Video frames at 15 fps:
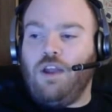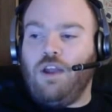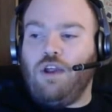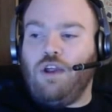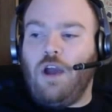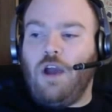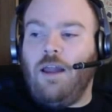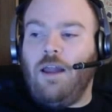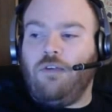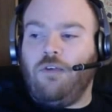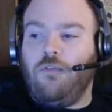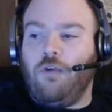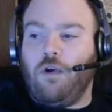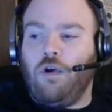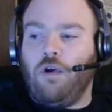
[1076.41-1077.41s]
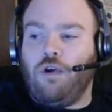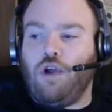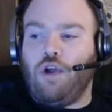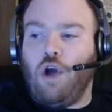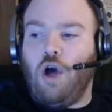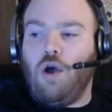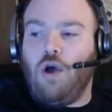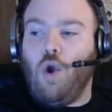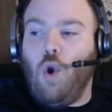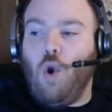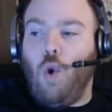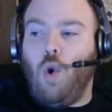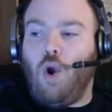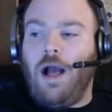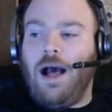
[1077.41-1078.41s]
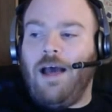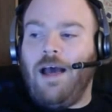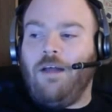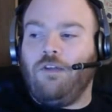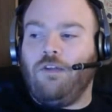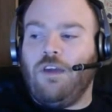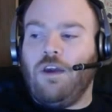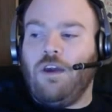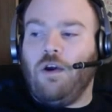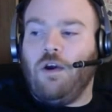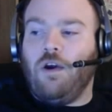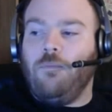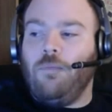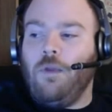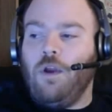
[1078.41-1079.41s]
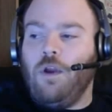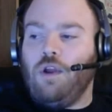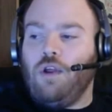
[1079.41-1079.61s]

and John Lester for Kershaw, or Kyle Seager,